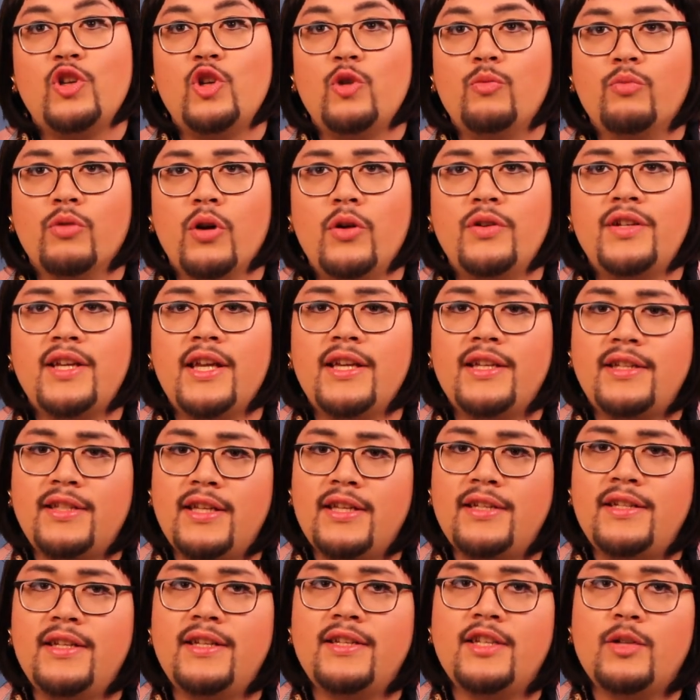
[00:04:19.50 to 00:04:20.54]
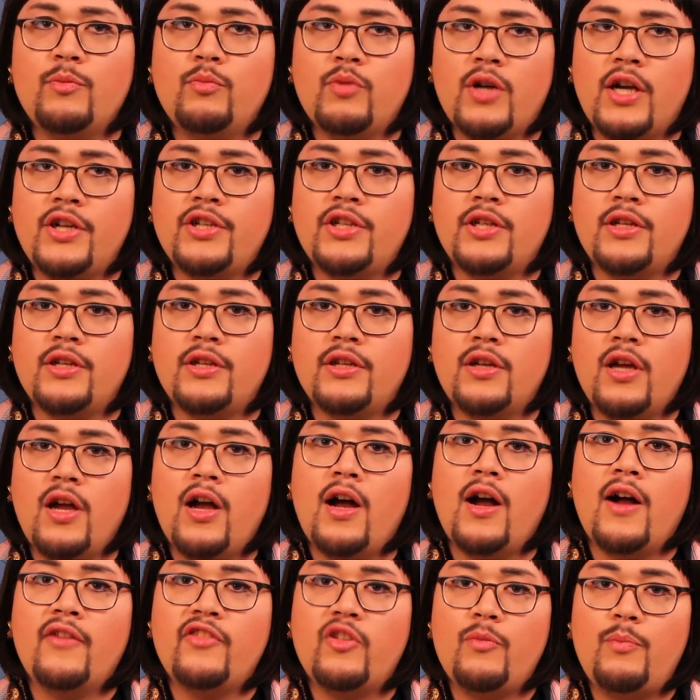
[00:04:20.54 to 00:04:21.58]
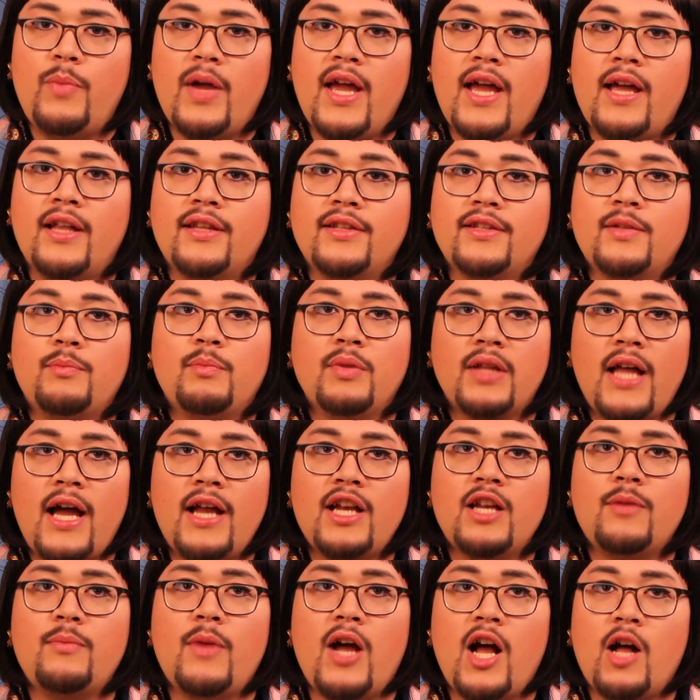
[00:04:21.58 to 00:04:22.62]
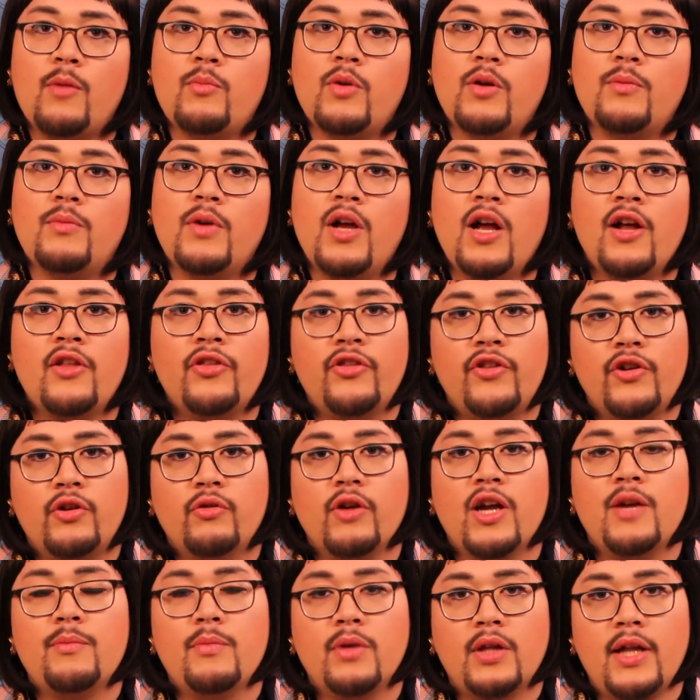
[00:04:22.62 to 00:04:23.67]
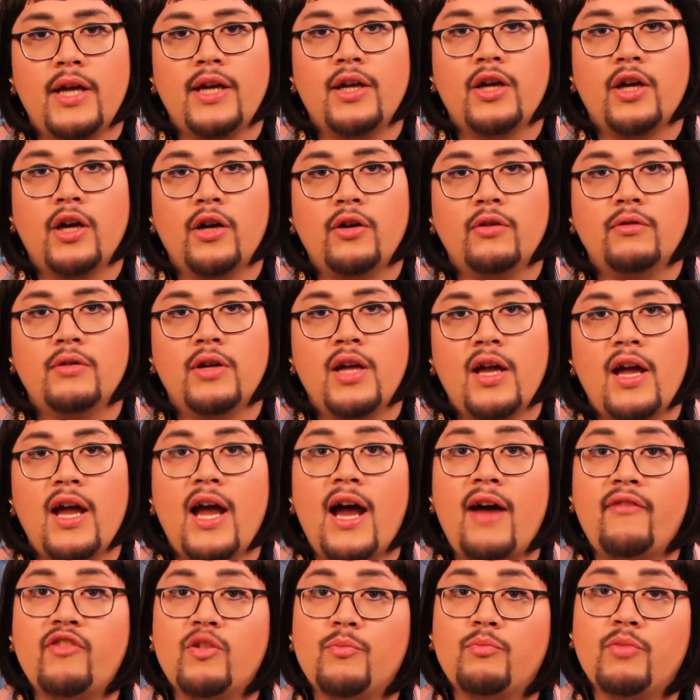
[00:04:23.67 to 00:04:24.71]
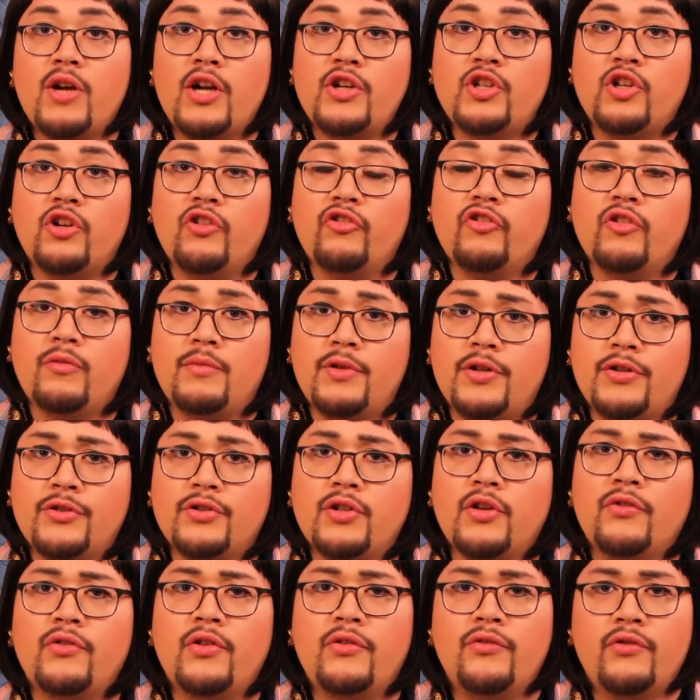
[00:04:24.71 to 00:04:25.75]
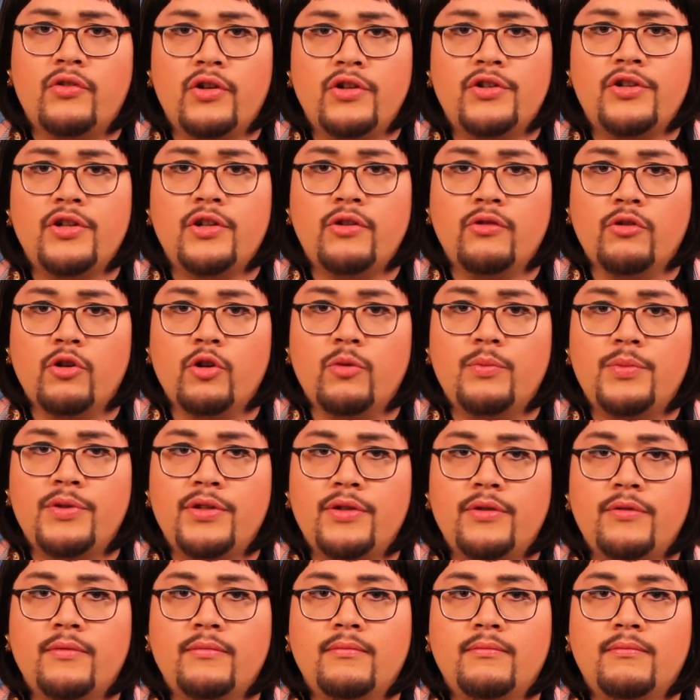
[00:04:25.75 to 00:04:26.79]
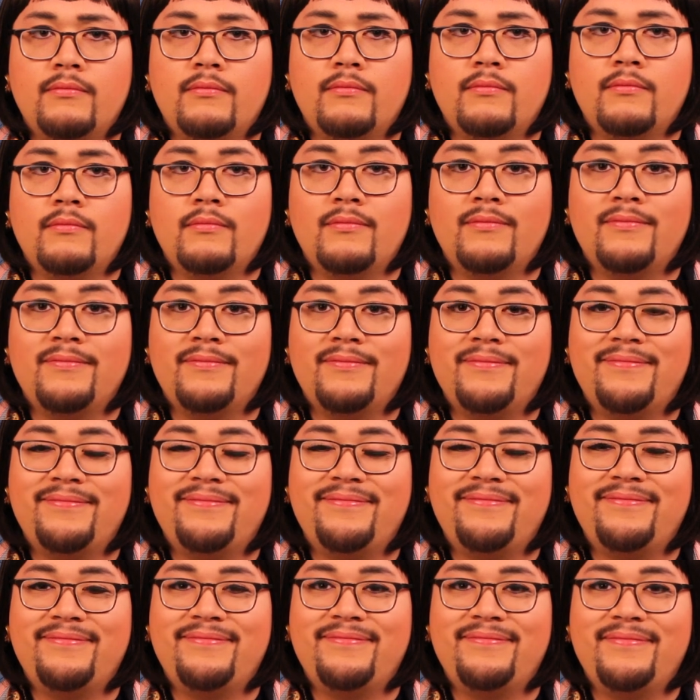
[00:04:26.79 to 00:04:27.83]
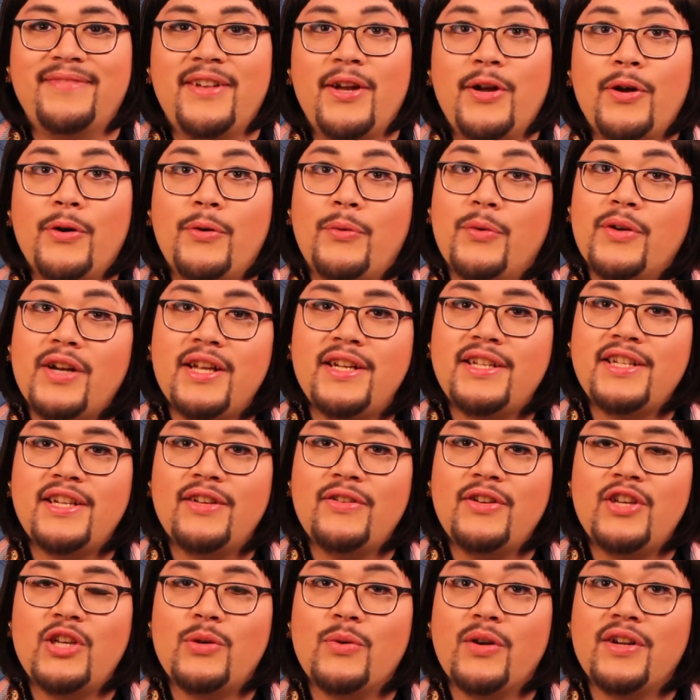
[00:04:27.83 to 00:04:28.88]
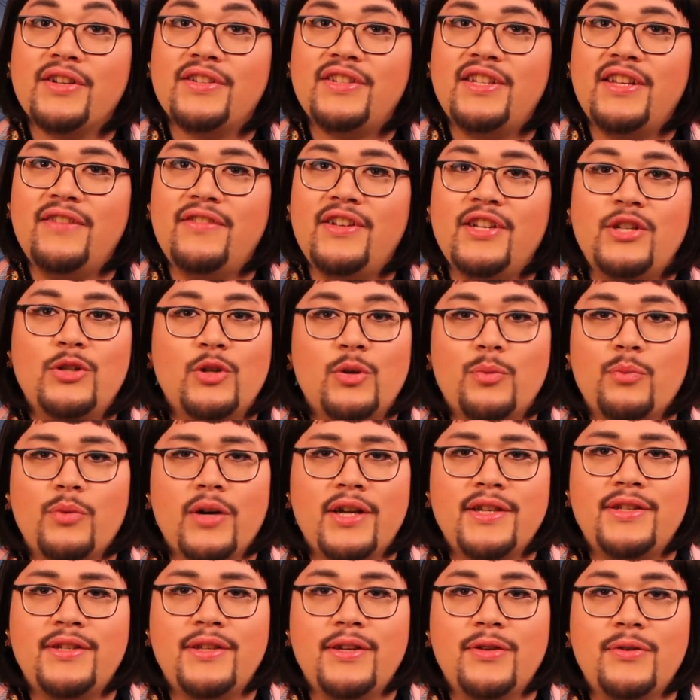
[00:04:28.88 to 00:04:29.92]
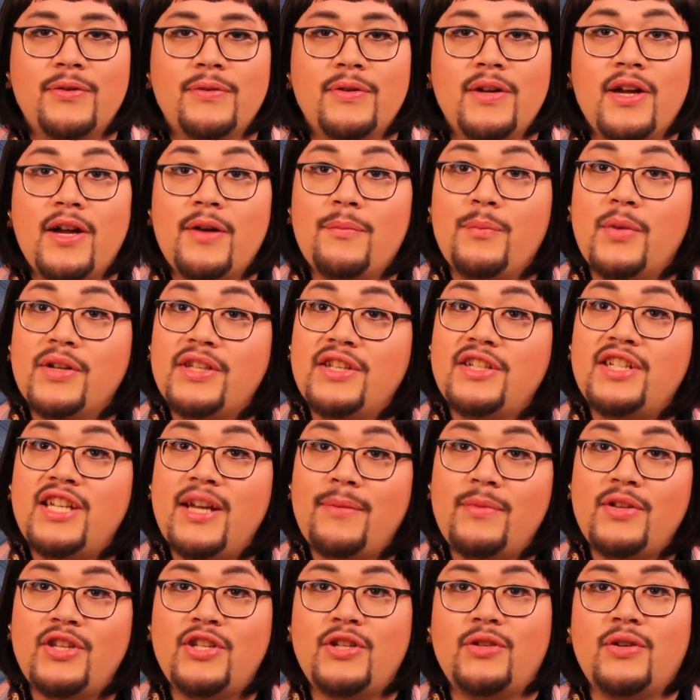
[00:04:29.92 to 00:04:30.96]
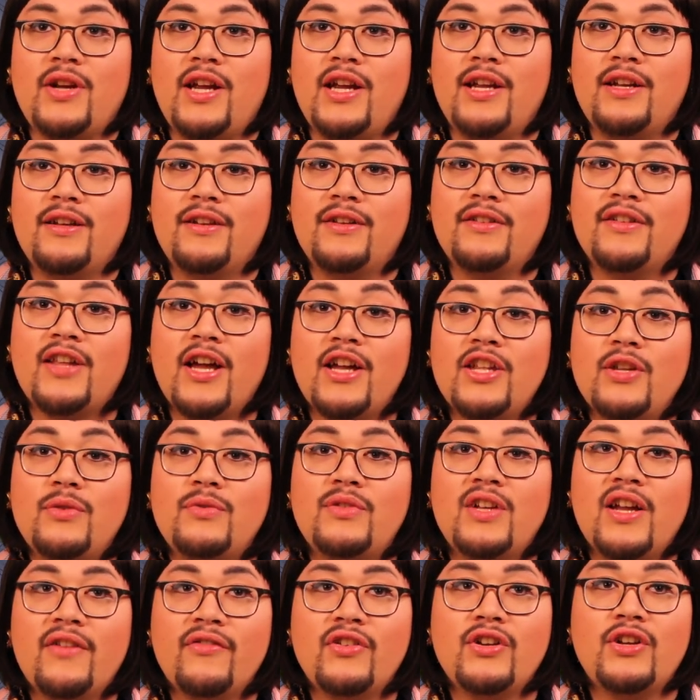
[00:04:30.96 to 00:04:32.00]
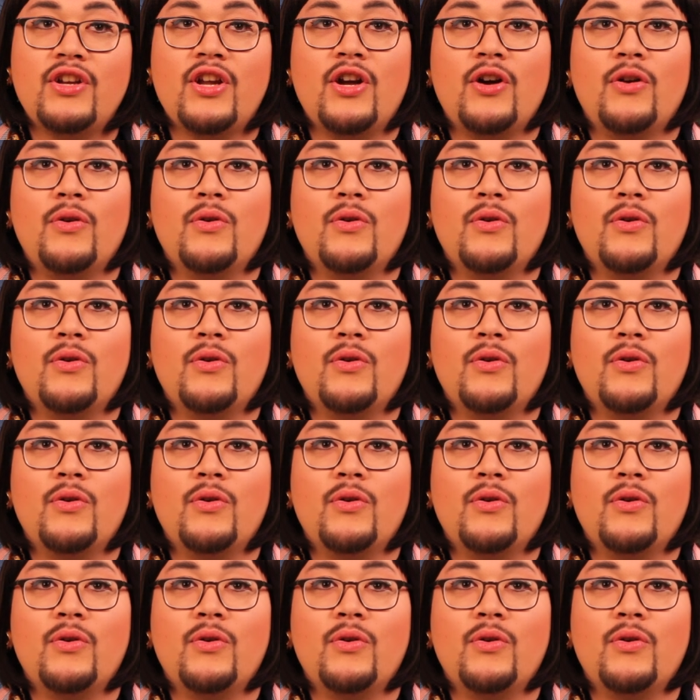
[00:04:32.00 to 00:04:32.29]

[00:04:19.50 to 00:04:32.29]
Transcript: to protest Disney's suppression of the band's platinum album, The Great Milenko, after pressure from conservative Christian groups. We're not telling you our CV just to impress you, but demonstrate that you never know